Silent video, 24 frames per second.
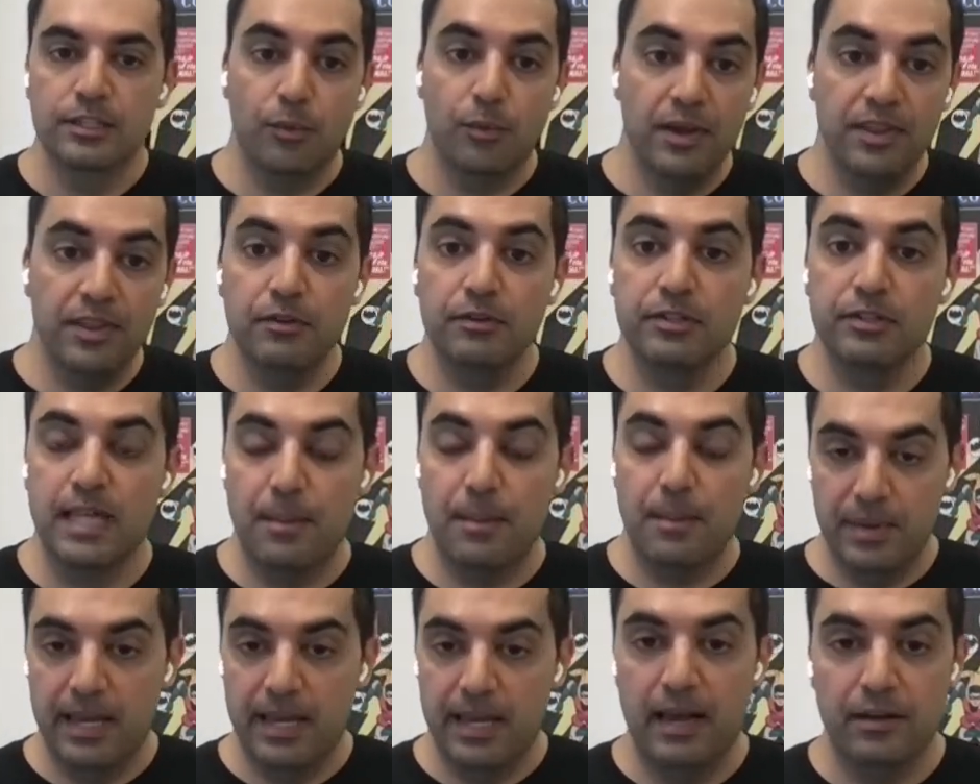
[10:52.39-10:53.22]
So when there
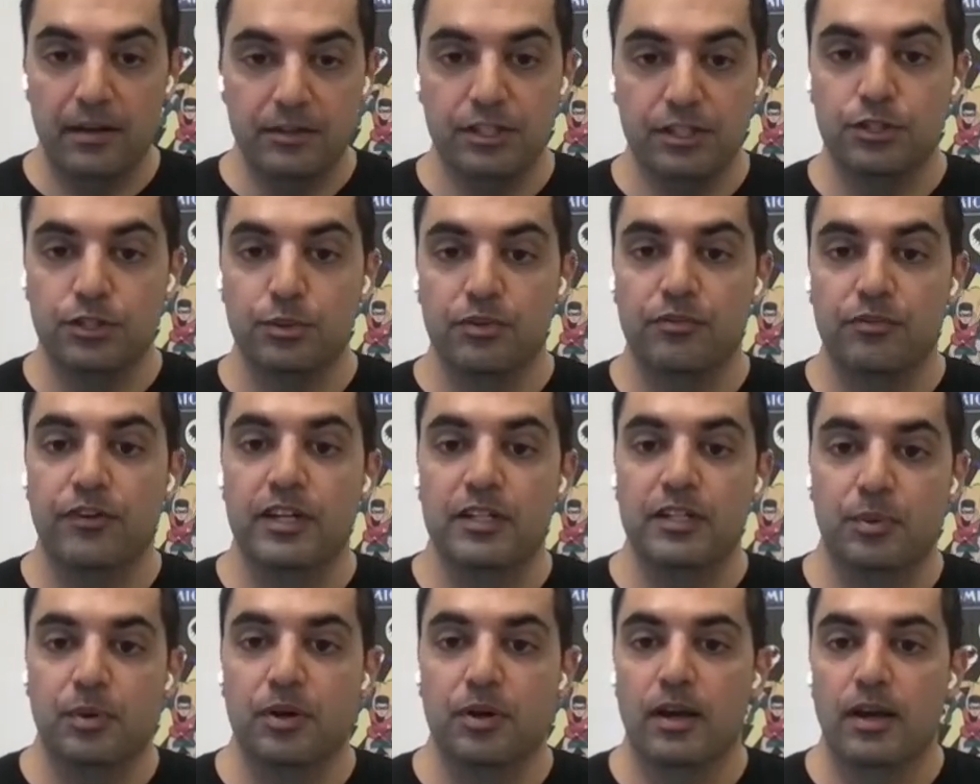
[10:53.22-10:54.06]
was that big outage
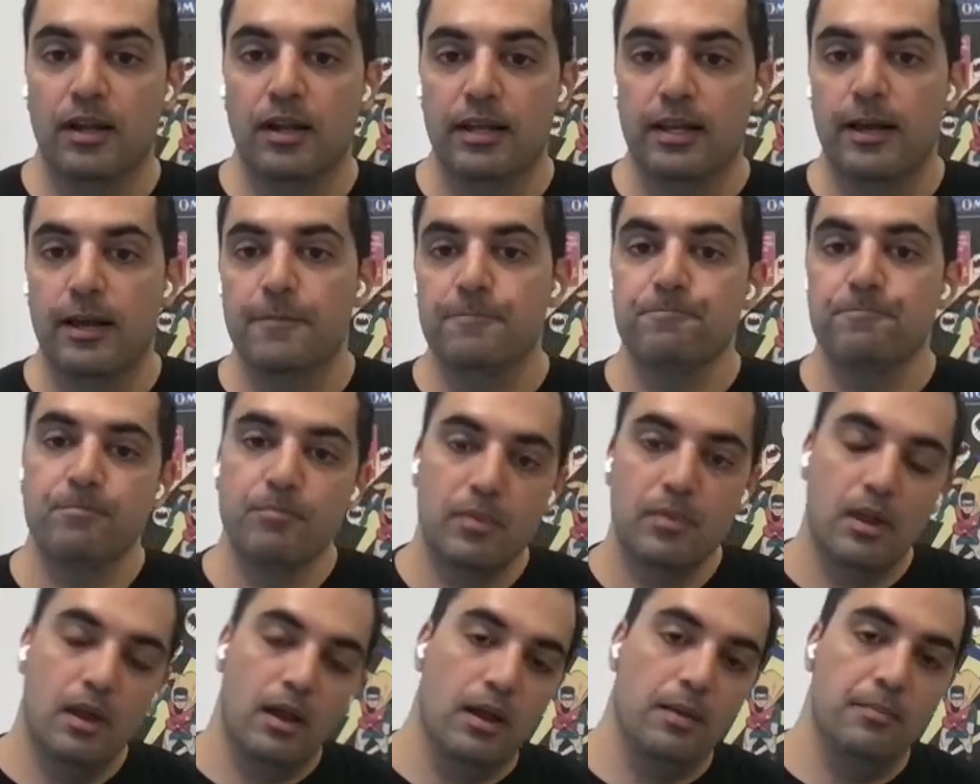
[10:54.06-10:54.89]
with Facebook earlier,
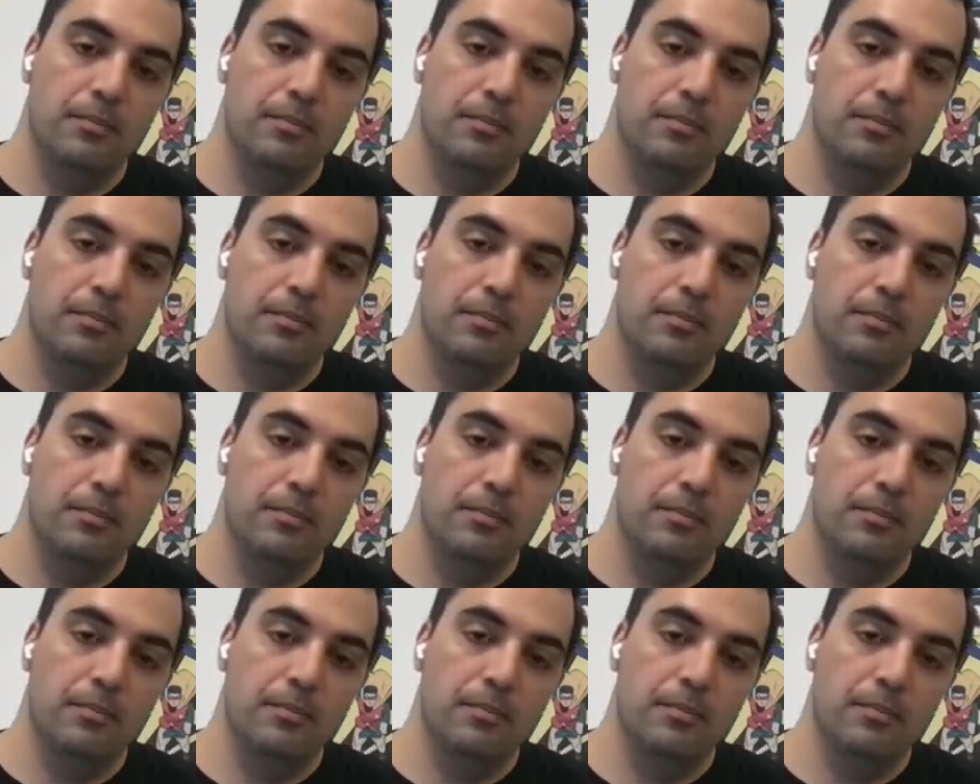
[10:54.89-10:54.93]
